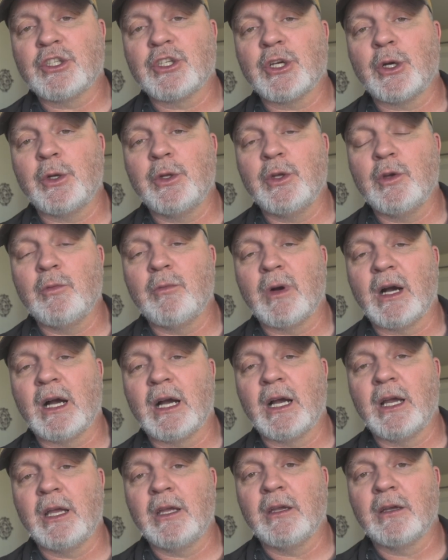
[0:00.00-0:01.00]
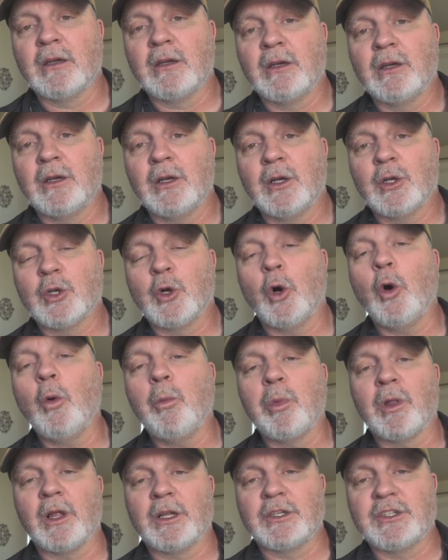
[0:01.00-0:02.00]
show you my
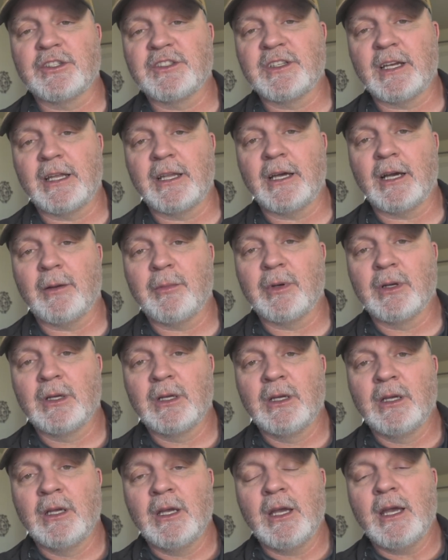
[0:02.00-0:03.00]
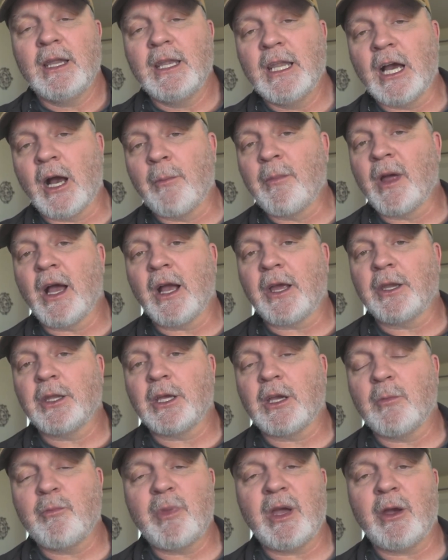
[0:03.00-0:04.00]
cold plunge setup. Now I'm not going
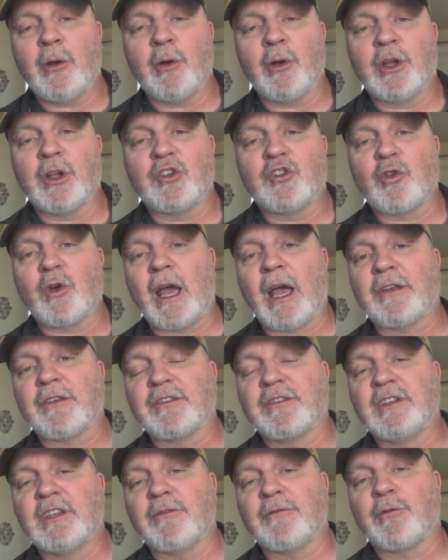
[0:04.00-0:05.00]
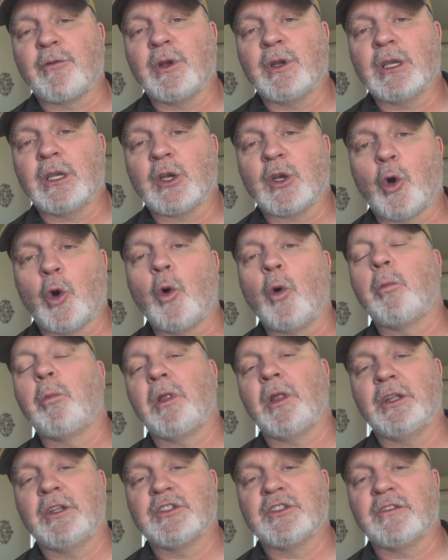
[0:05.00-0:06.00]
to compare and contrast different cold
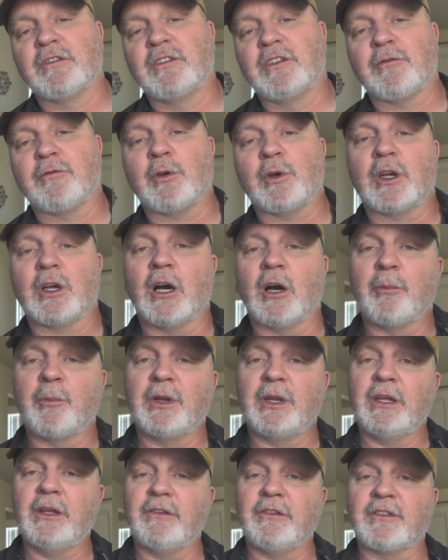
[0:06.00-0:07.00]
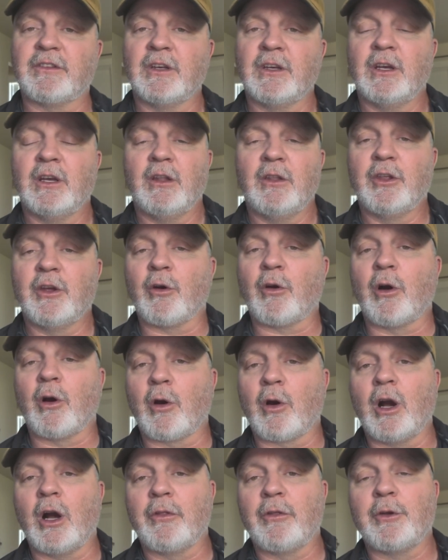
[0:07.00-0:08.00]
plunges, different companies. There
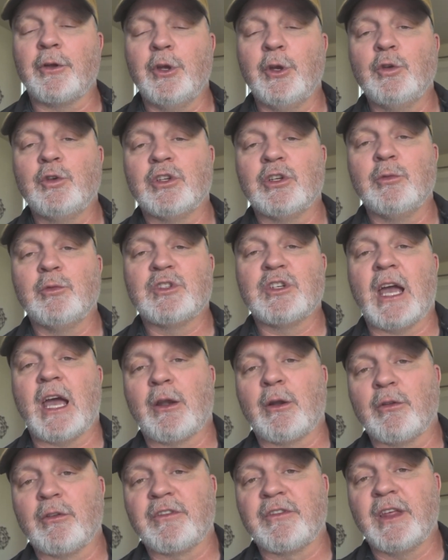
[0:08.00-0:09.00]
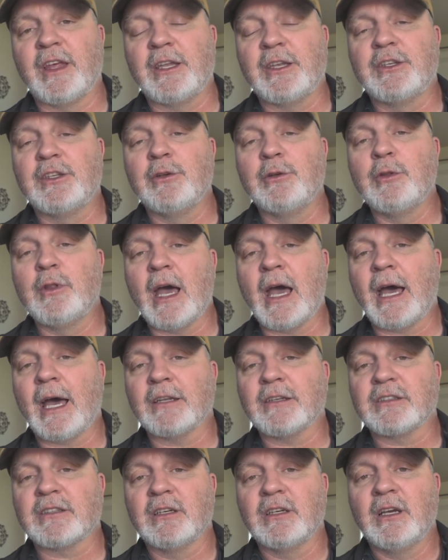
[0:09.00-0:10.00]
are other YouTube channels that do
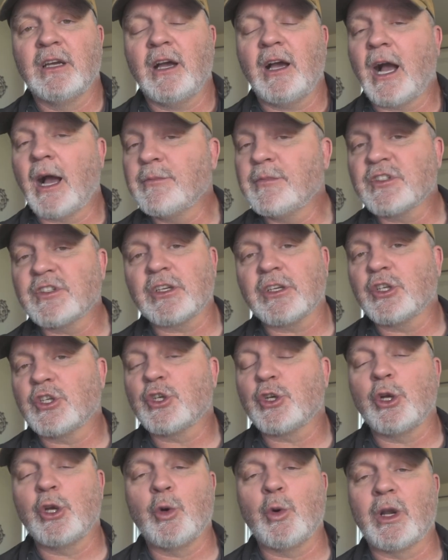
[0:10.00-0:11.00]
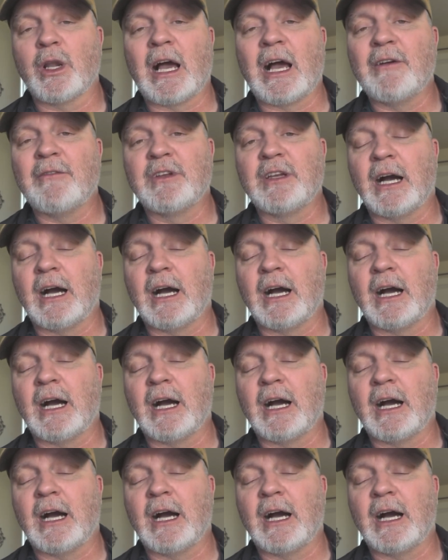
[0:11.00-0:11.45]
that. I'm just going to show you what I've